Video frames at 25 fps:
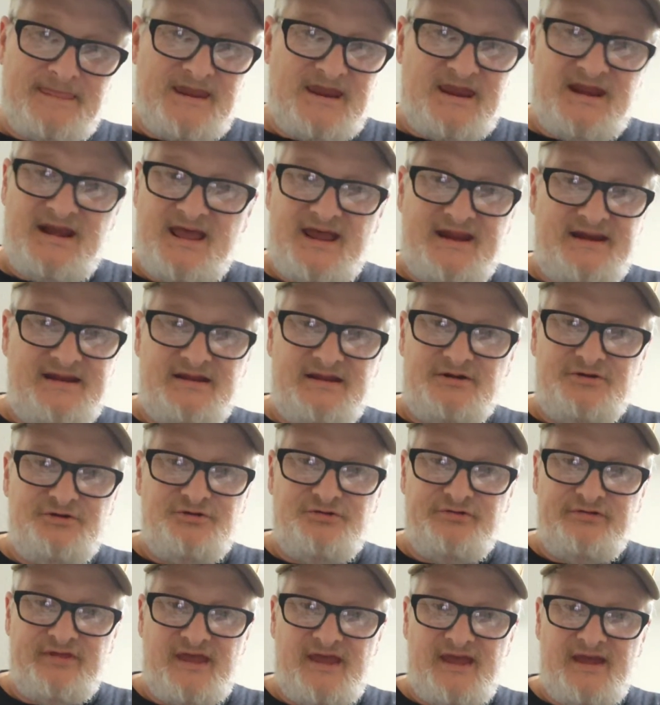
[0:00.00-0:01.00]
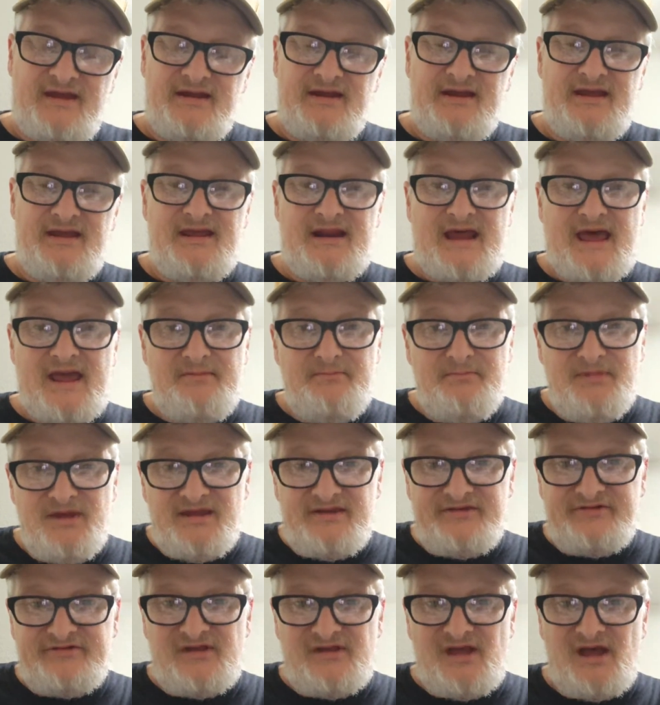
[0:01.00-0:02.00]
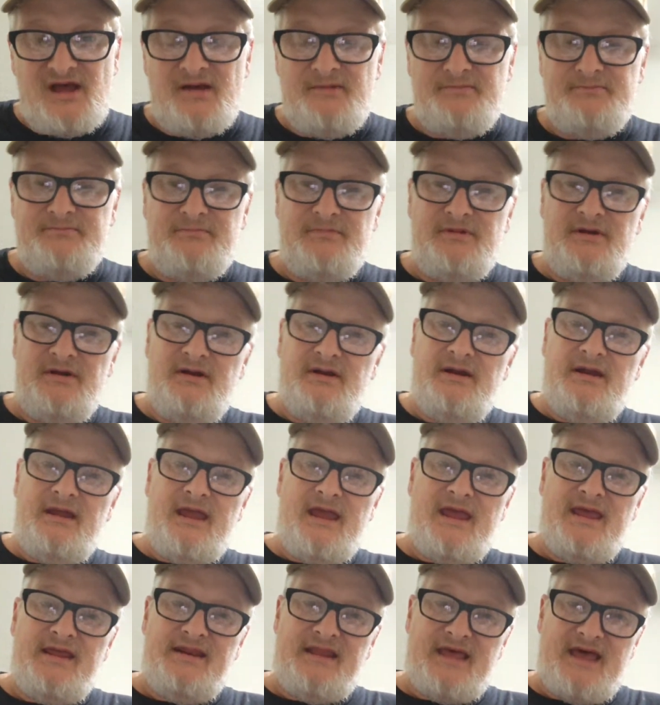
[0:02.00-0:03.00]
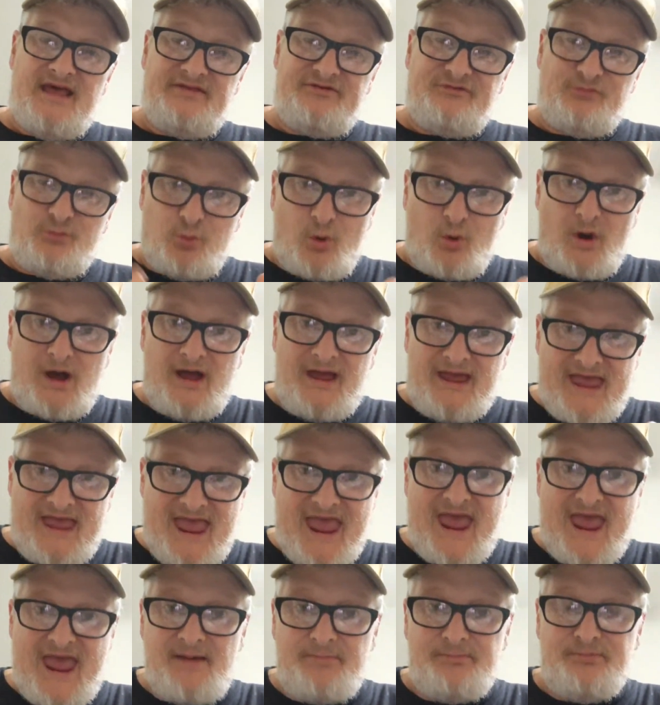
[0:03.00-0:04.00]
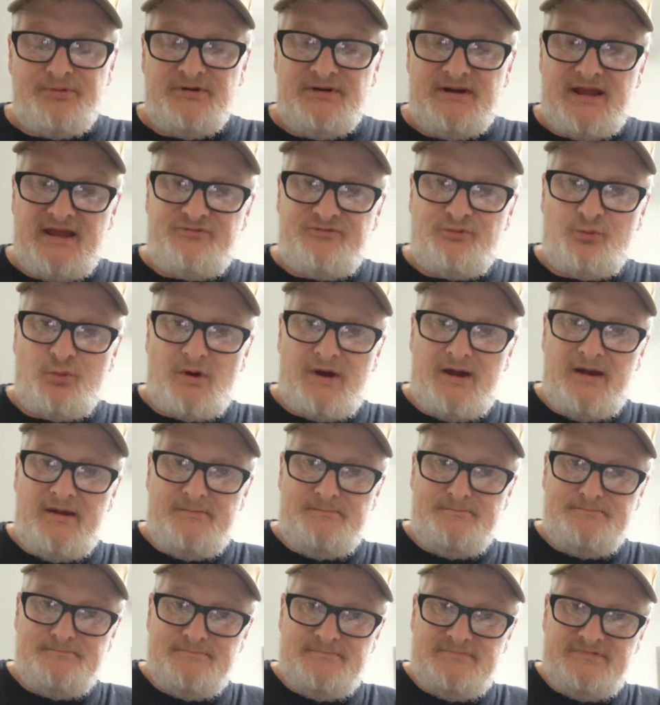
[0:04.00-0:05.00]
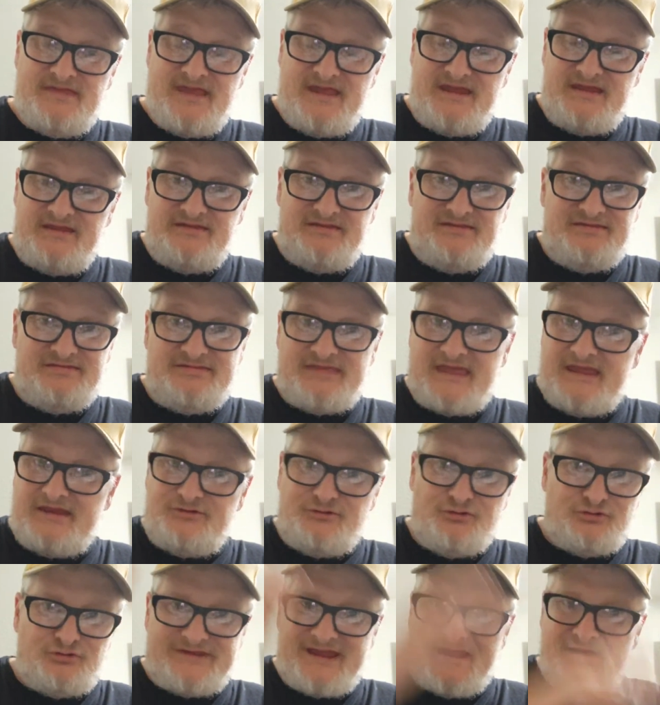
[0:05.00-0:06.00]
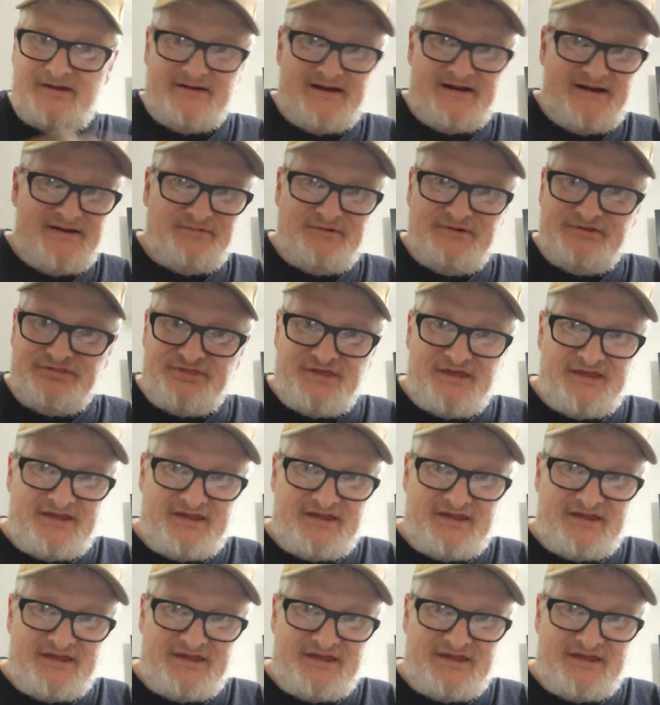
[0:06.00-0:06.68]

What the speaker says: And I didn't do that, and I messed up, and that's what happened. That's why they took down everything.